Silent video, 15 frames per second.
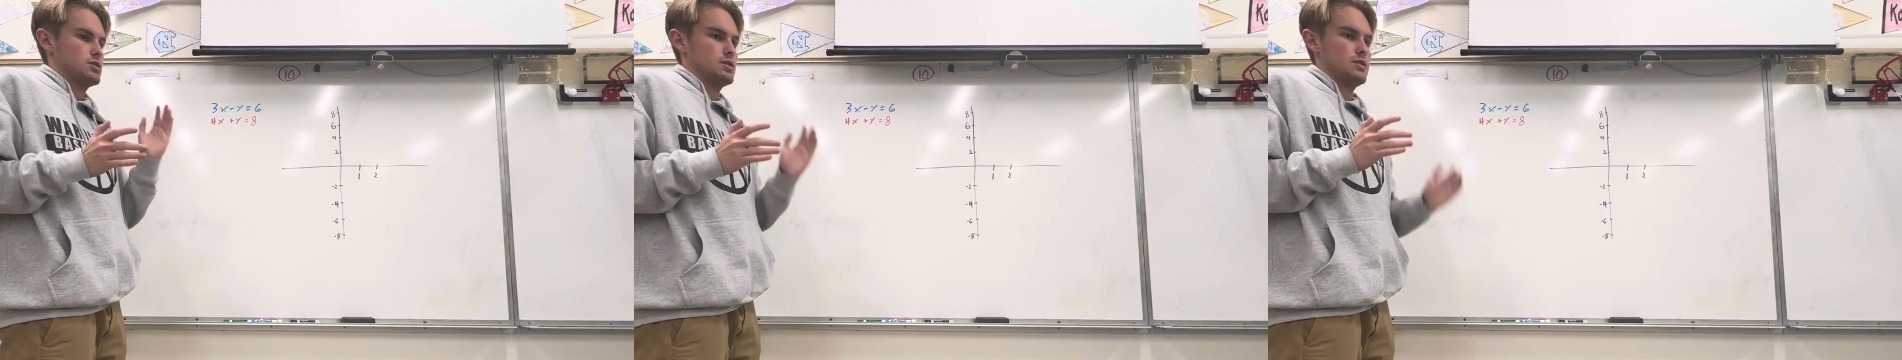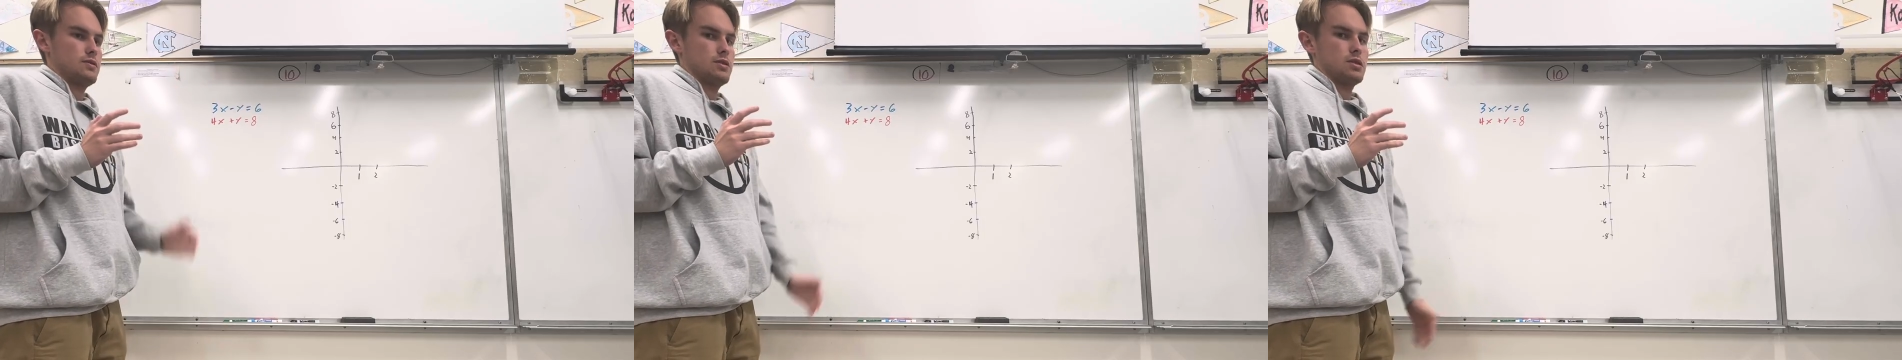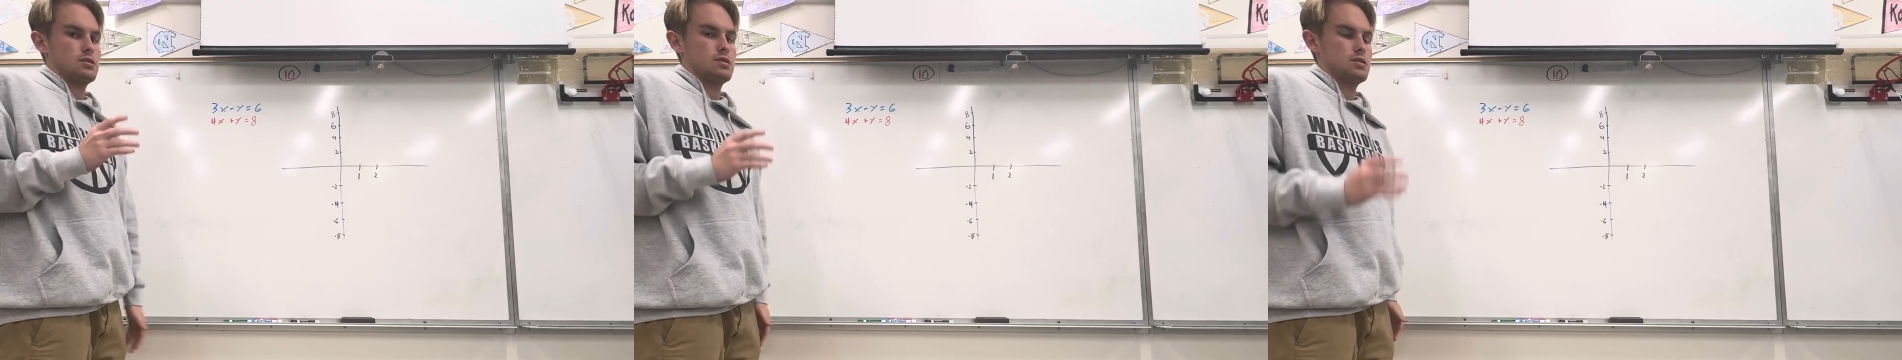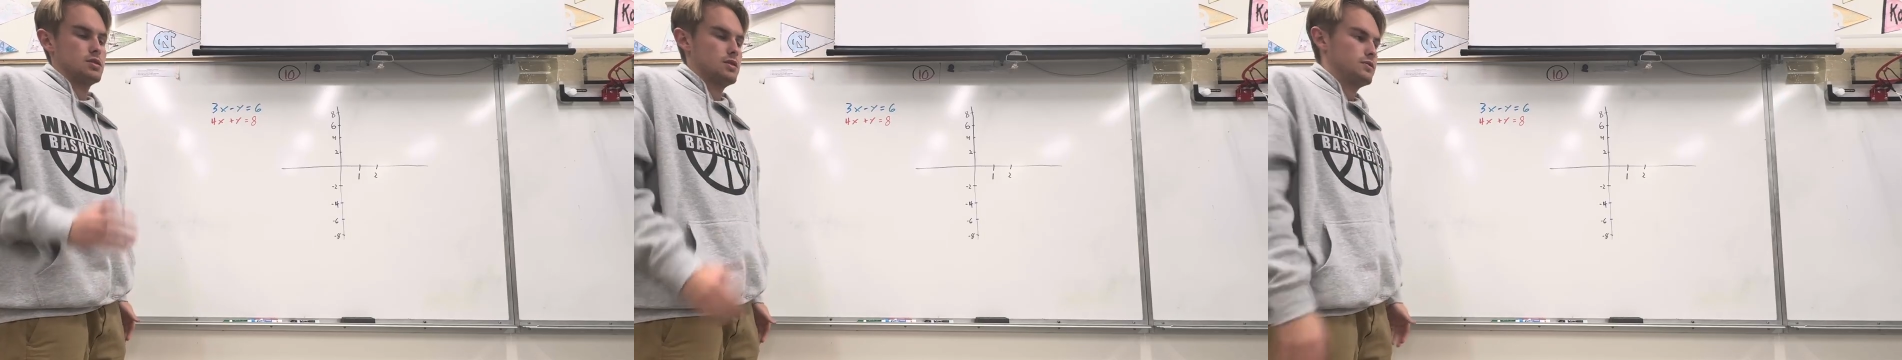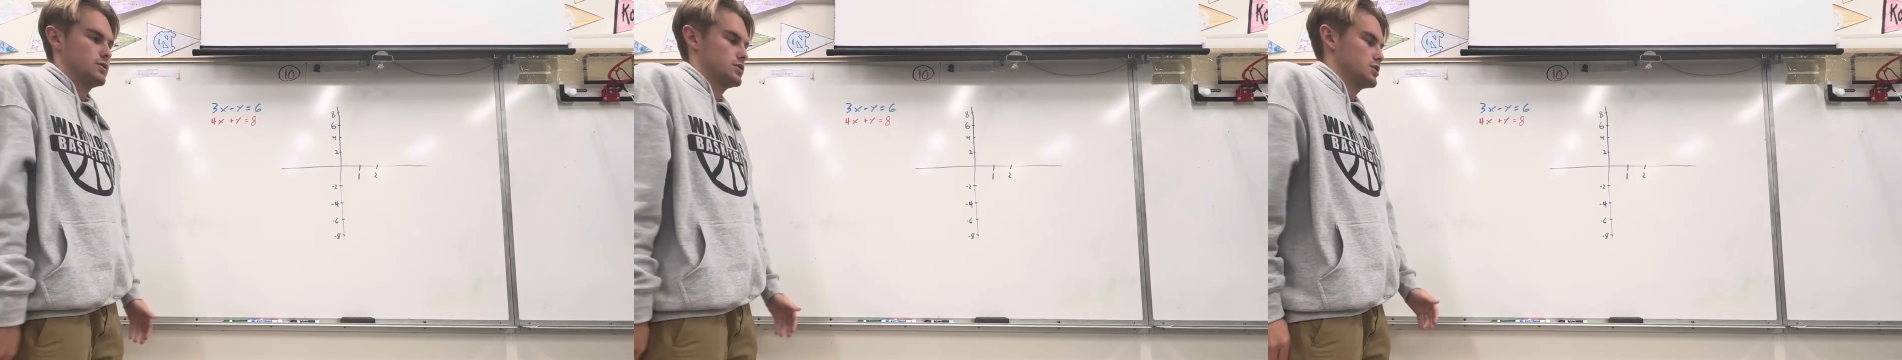
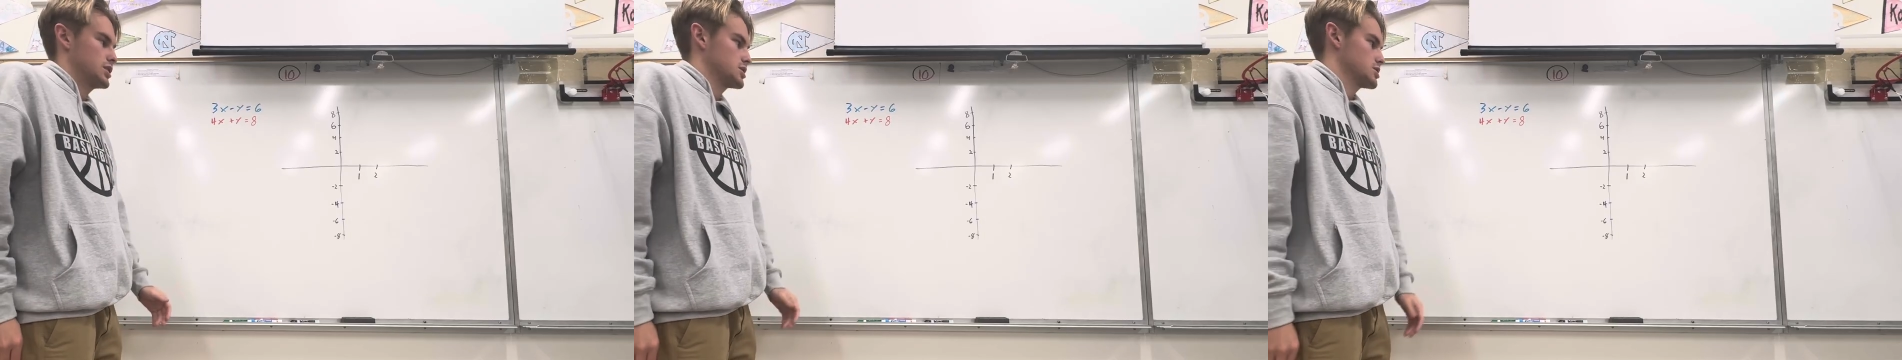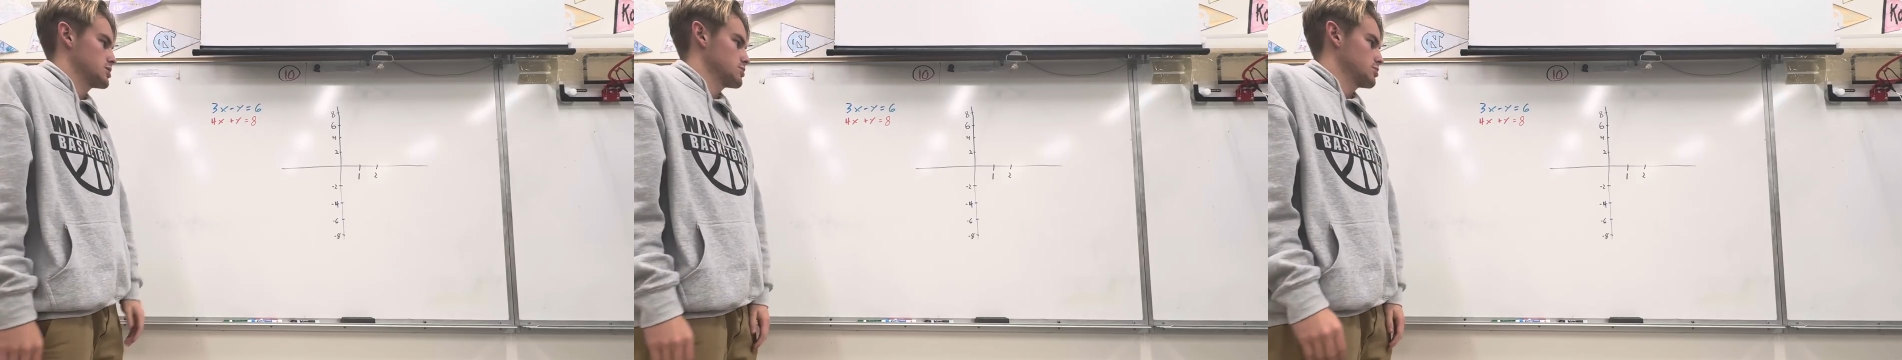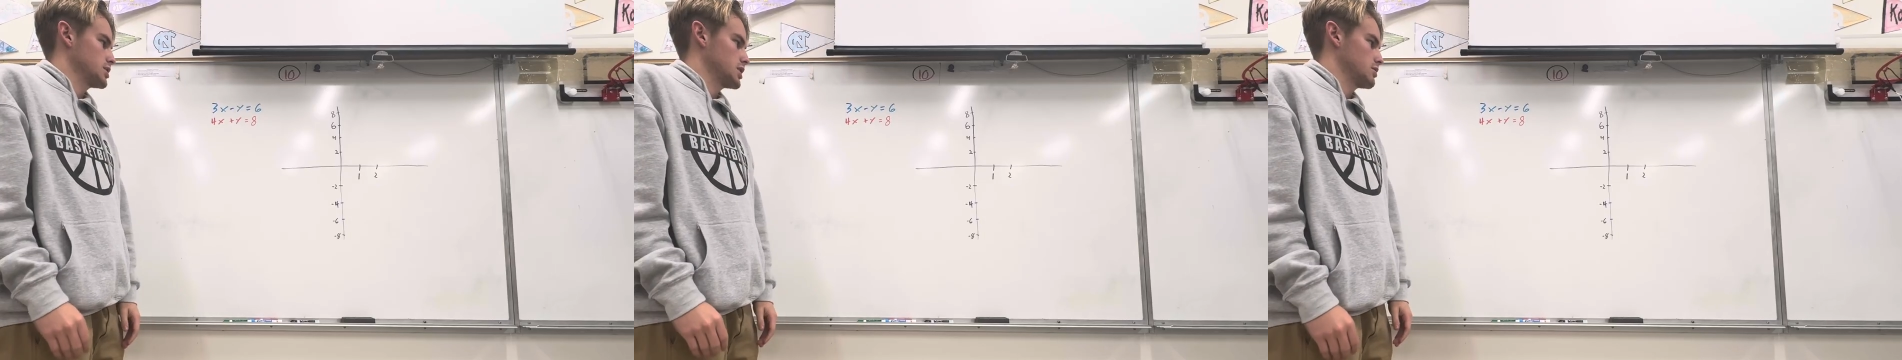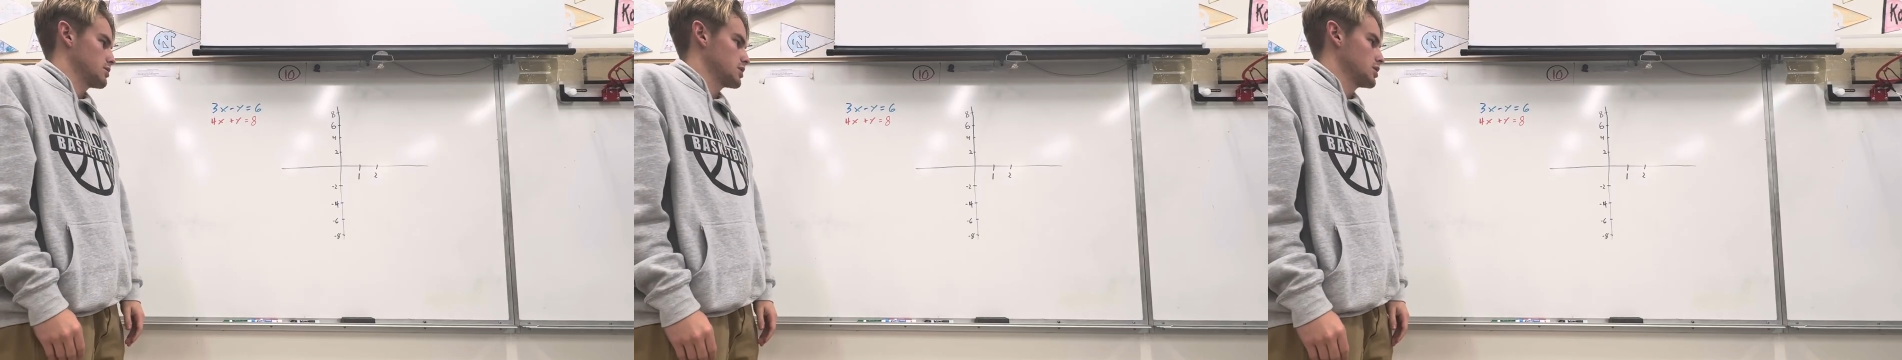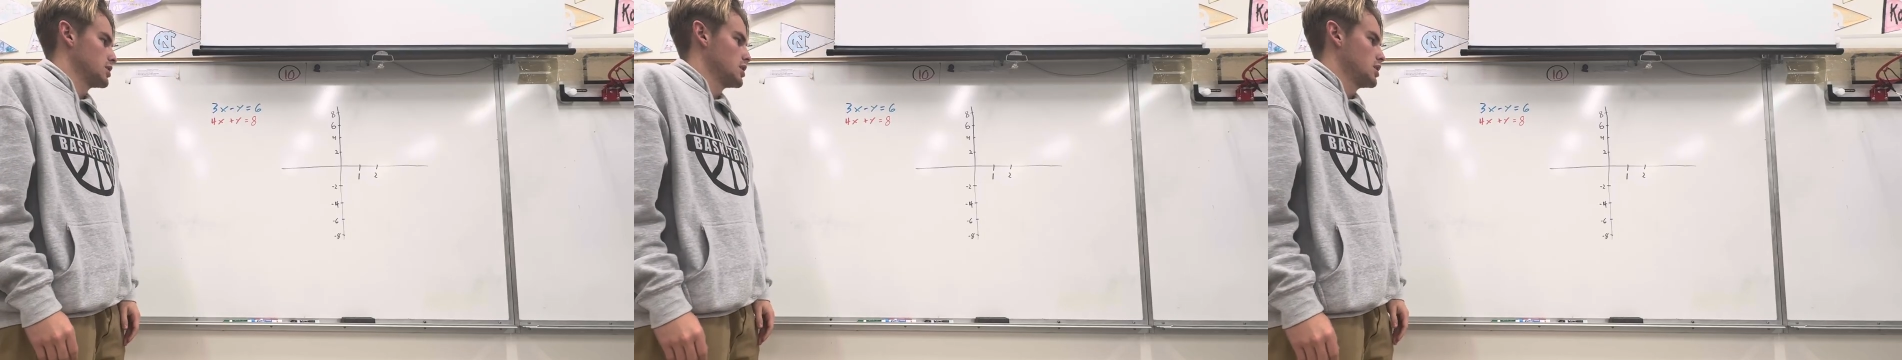different directions, whatever.